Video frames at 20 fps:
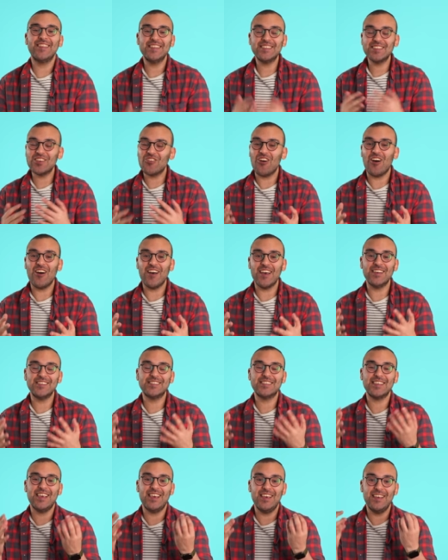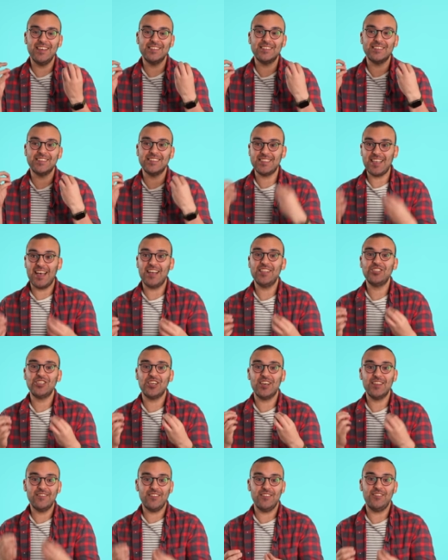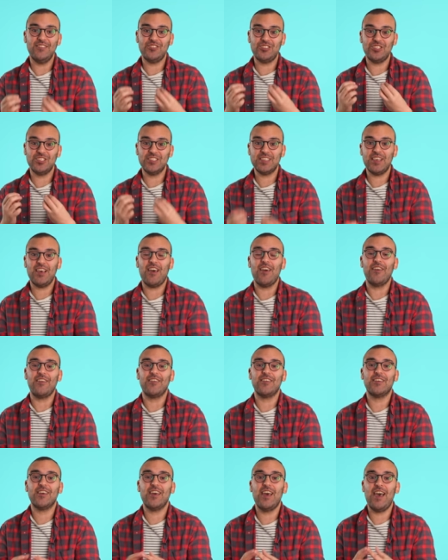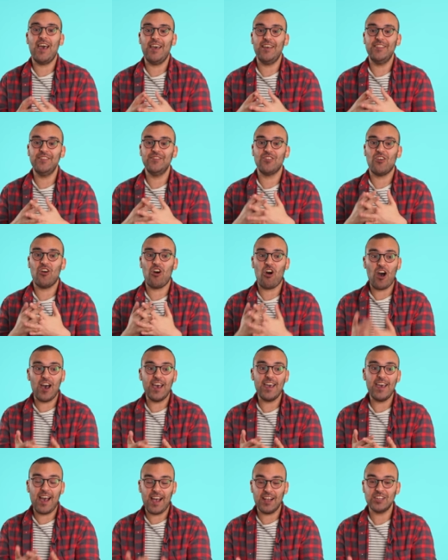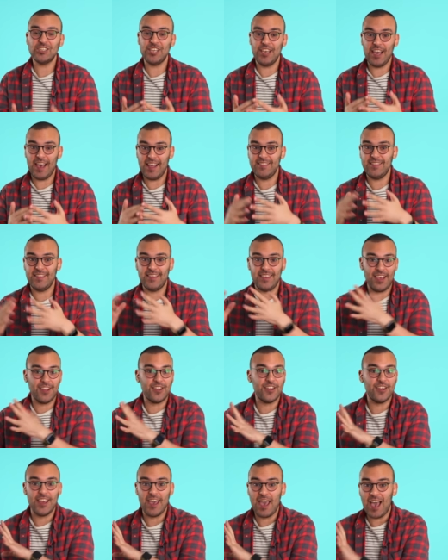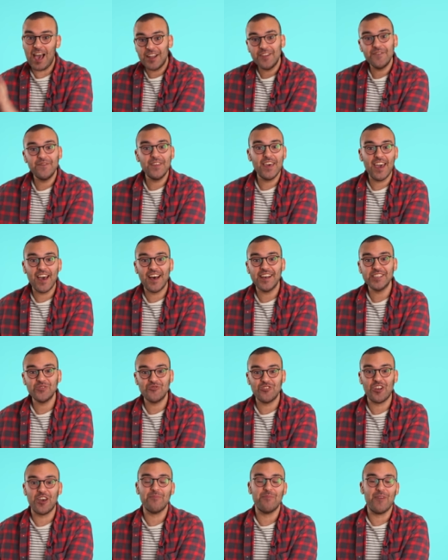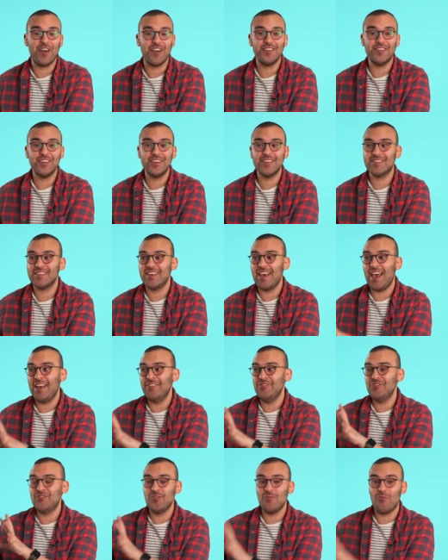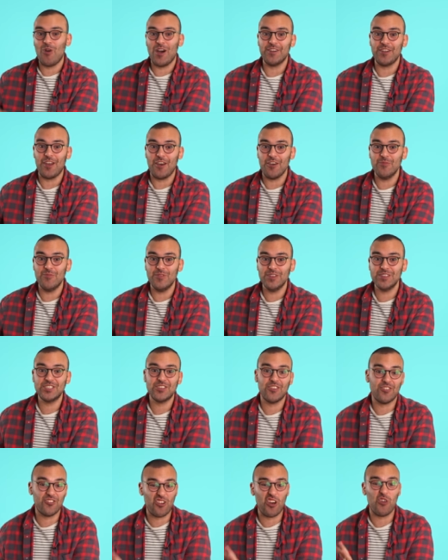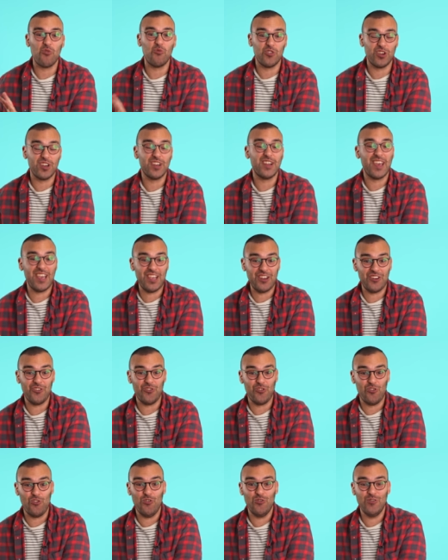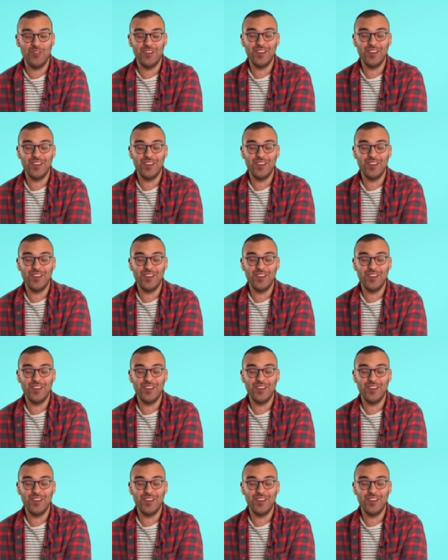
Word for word: this, guys, is such a delicious cake, and I actually had to get it out of the house when I made it and to my neighbors so that I wouldn't eat it all.